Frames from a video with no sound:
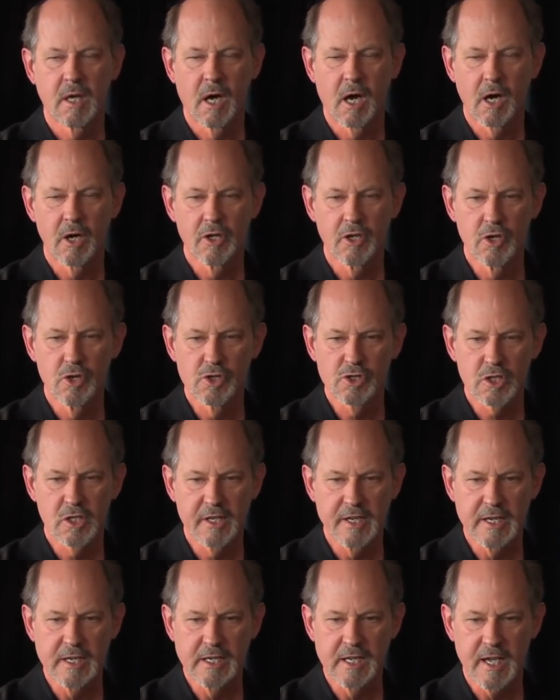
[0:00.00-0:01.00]
are
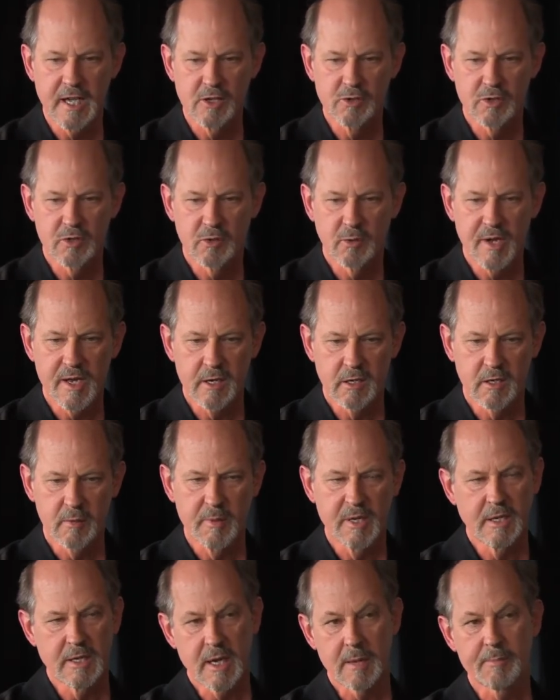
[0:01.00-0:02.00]
usually engaged in the greater
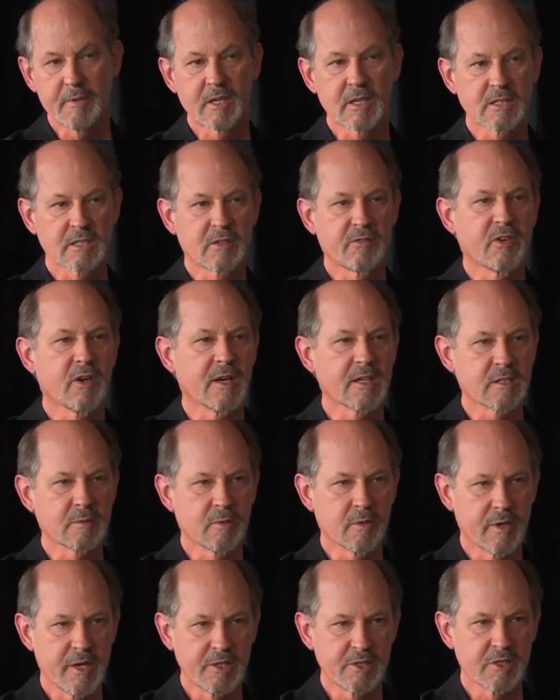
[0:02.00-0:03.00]
community not because of their
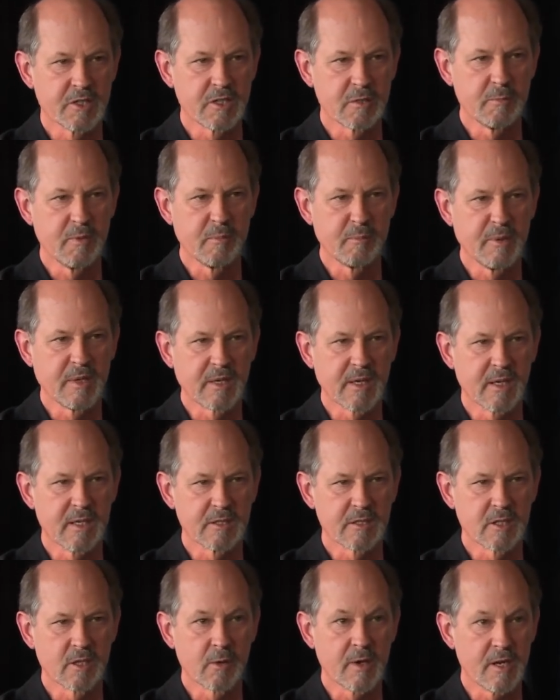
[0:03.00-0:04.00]
explorations, but
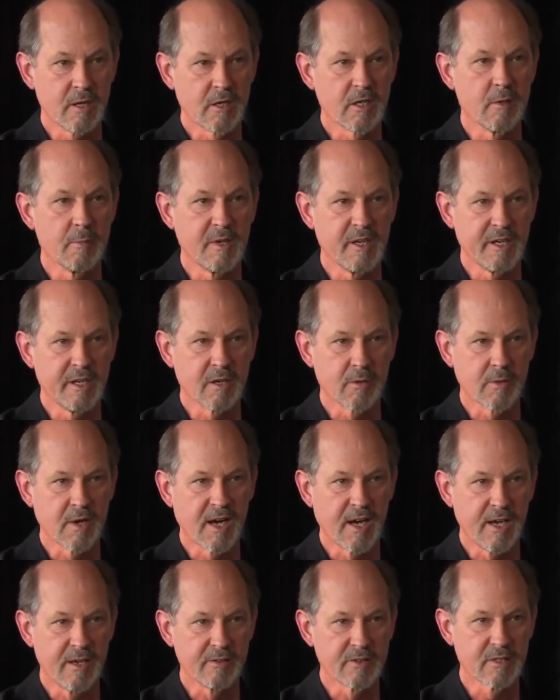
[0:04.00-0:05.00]
because the greater community
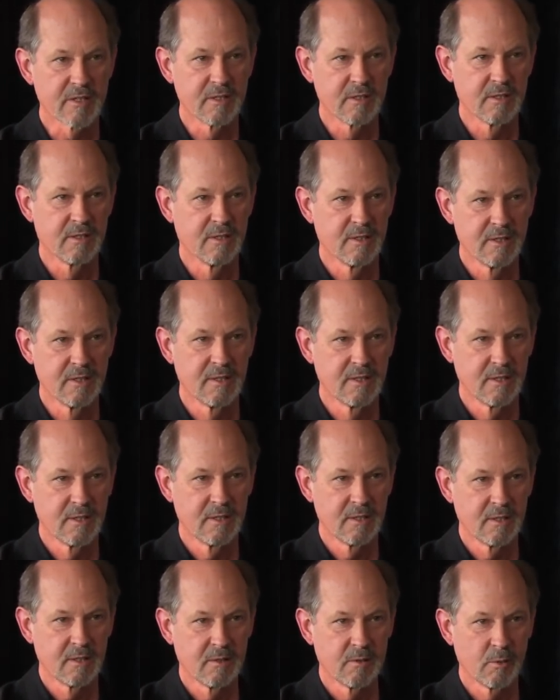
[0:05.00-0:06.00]
arrives,
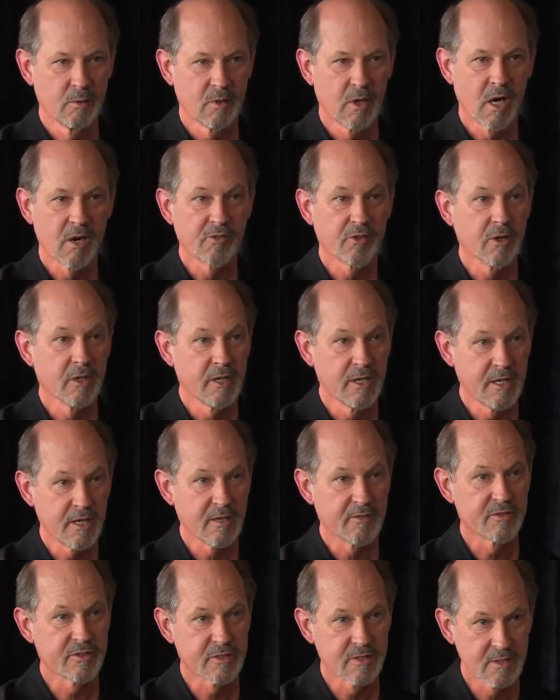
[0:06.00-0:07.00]
offering
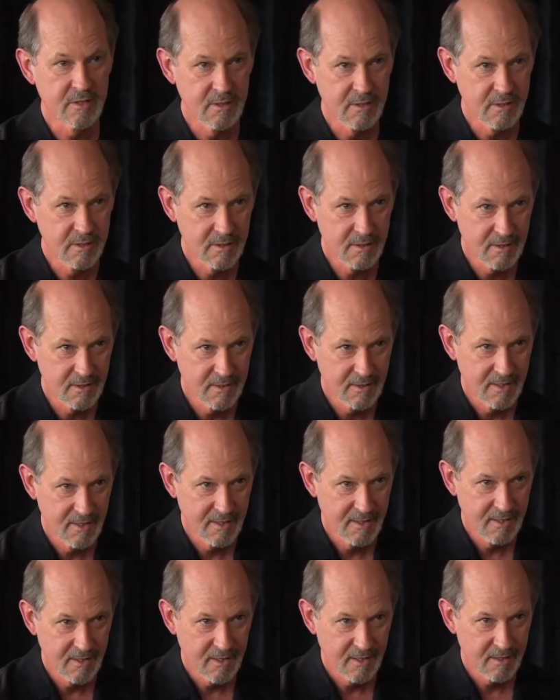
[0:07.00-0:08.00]
gifts
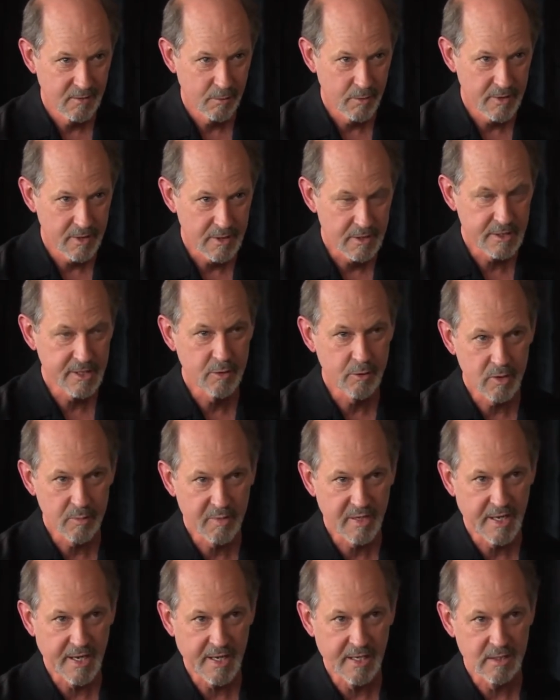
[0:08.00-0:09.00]
with its
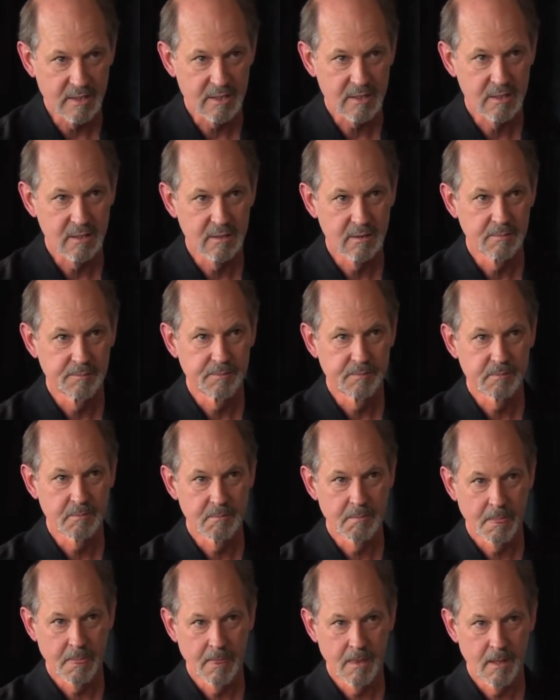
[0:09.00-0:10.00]
secret plans.
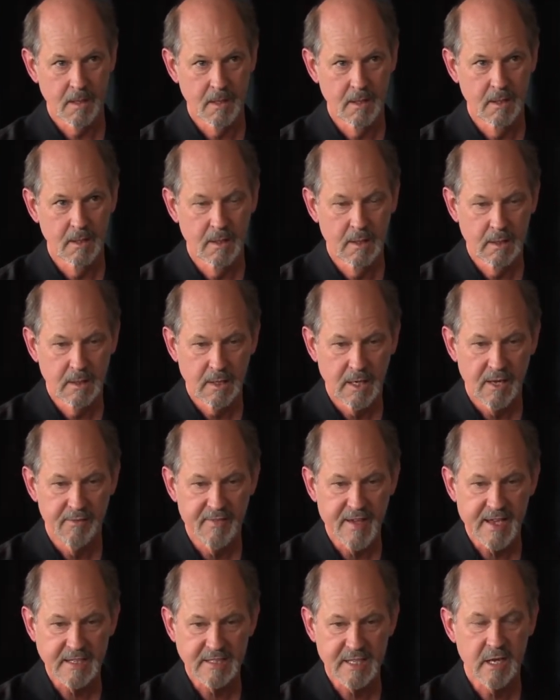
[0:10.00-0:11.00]

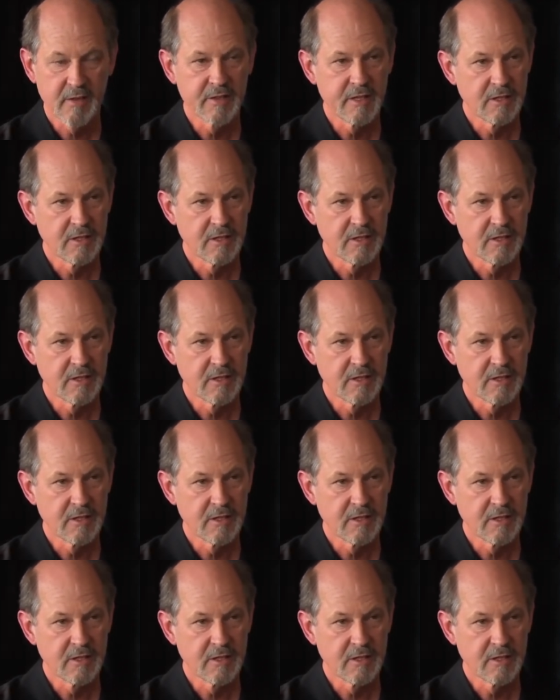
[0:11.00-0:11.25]
And that's how